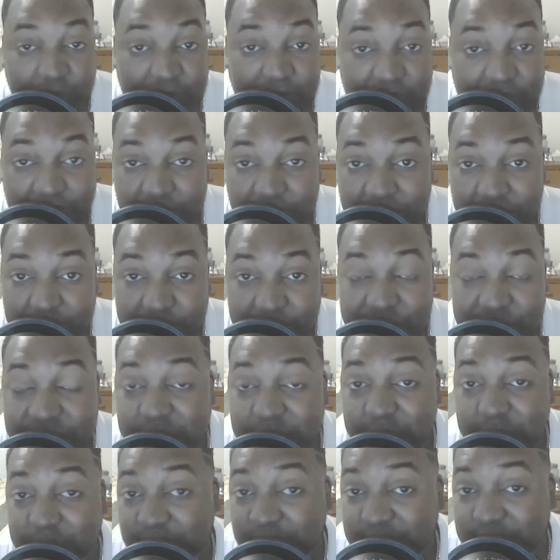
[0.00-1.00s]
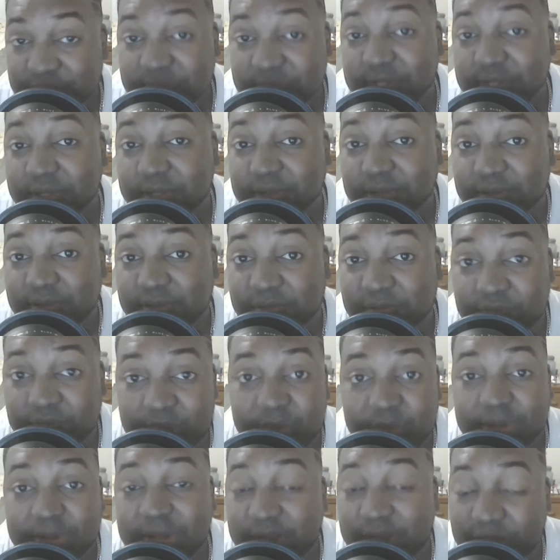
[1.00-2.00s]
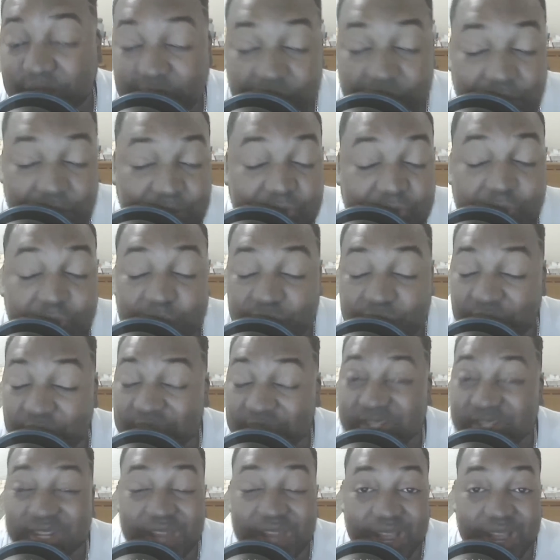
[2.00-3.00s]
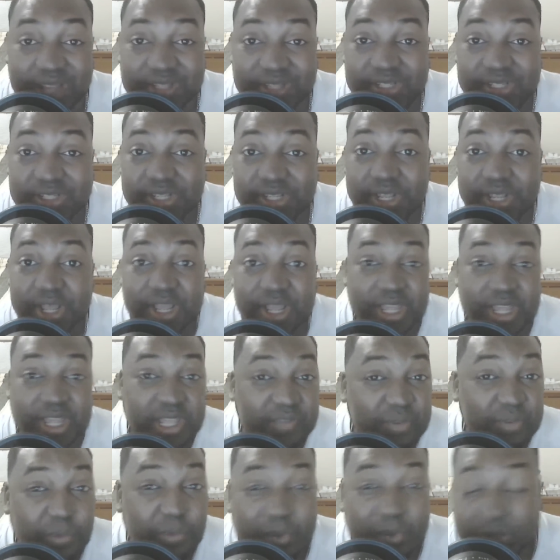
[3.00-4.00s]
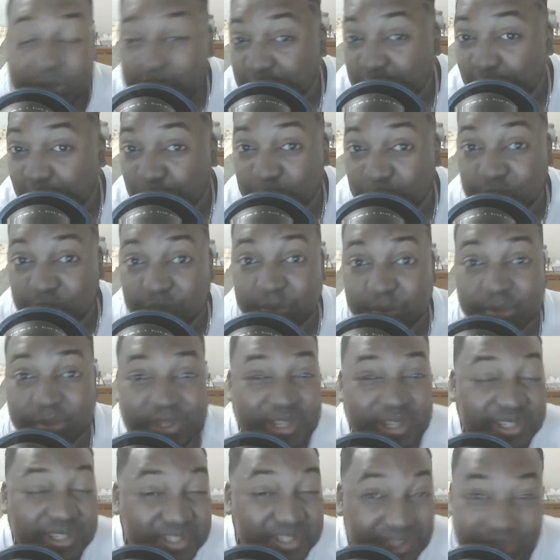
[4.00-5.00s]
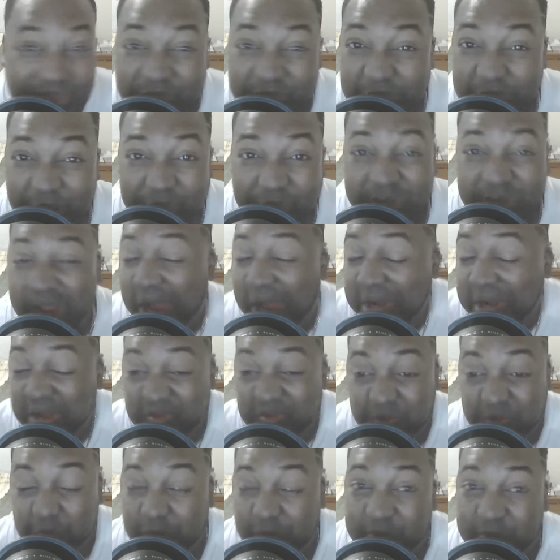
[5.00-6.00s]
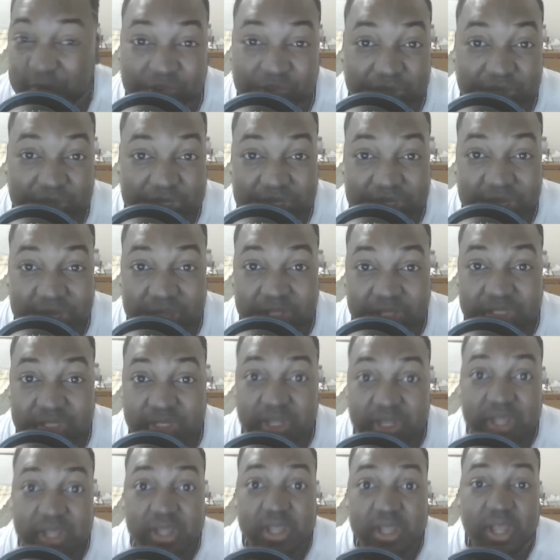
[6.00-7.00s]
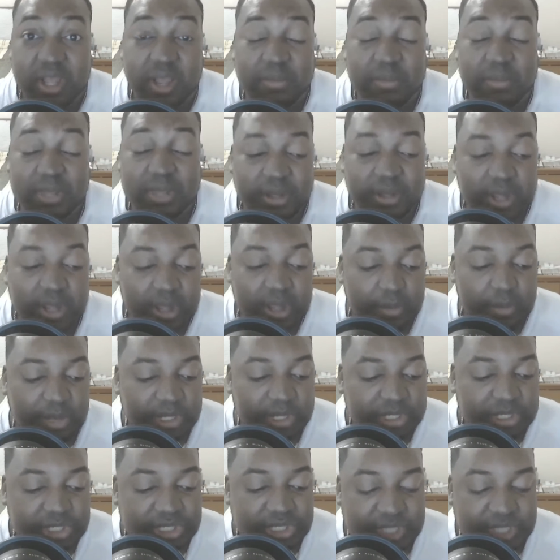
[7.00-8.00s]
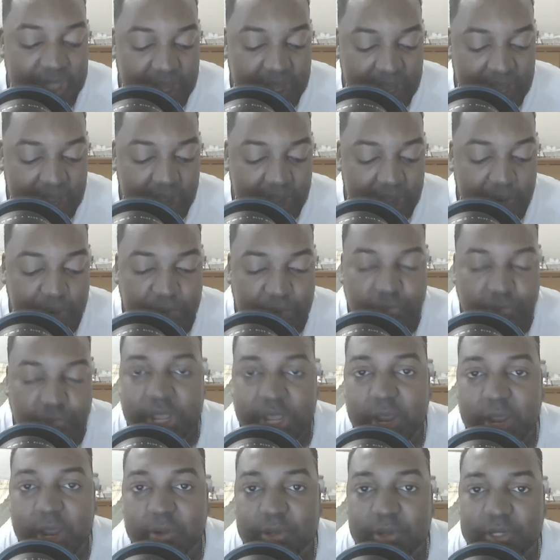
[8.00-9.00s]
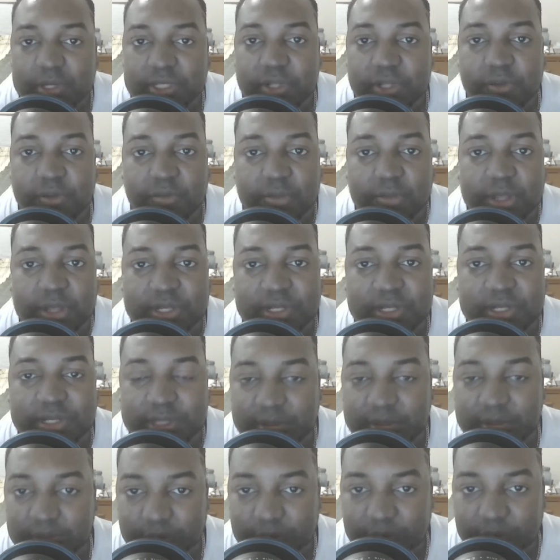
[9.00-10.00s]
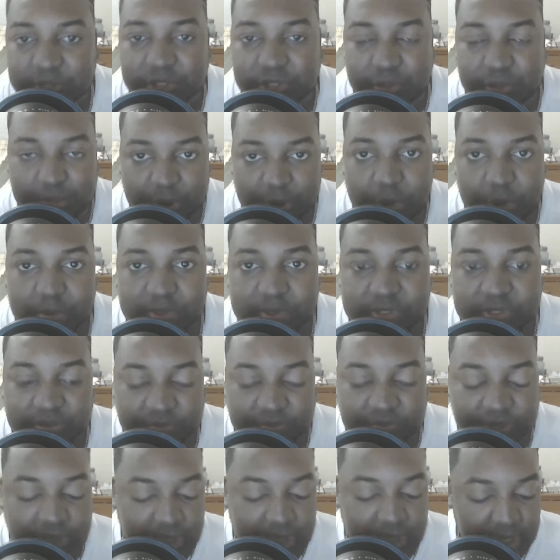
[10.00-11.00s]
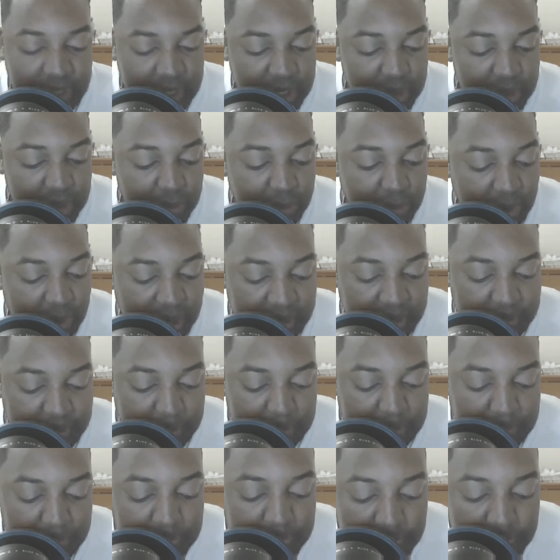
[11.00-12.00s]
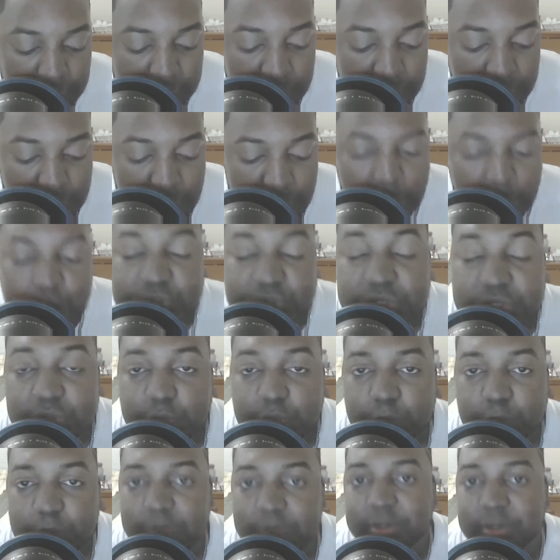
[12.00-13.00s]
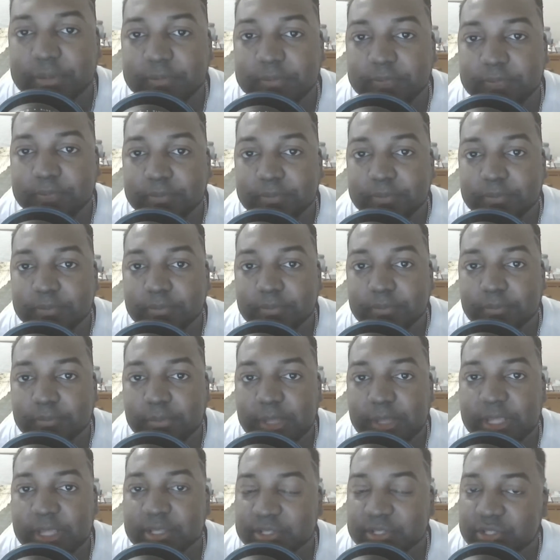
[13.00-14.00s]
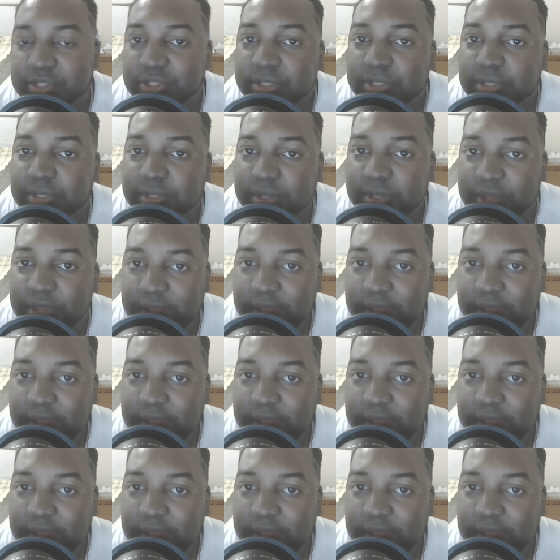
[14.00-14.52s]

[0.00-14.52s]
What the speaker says: very materialistic. They love to dress nice, even when they're older. But there's nothing wrong with that. I love a woman dressing nice. I mean, but it's just how you carry yourself mentally and what's your purpose of it. But most of the women they